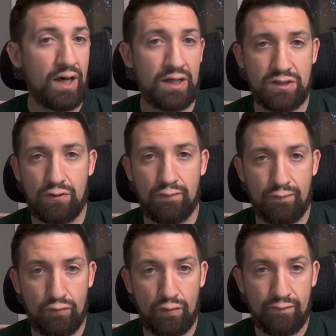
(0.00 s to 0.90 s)
As
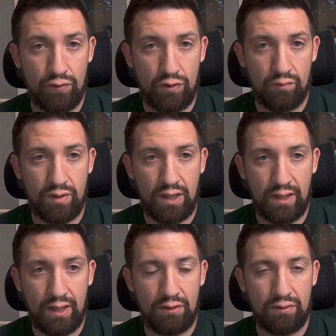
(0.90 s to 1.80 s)
you review your
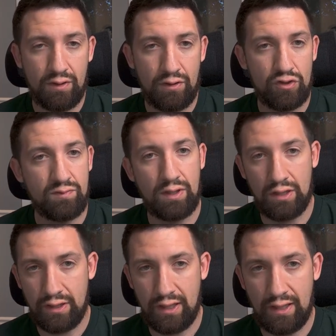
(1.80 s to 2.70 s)
P&L, you should be
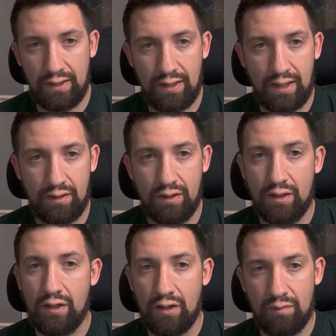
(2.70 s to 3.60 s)
looking at that
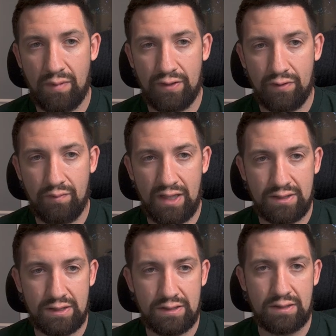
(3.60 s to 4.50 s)
on a monthly
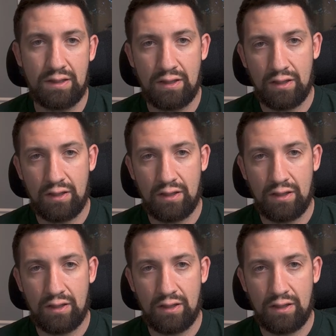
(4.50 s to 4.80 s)
basis,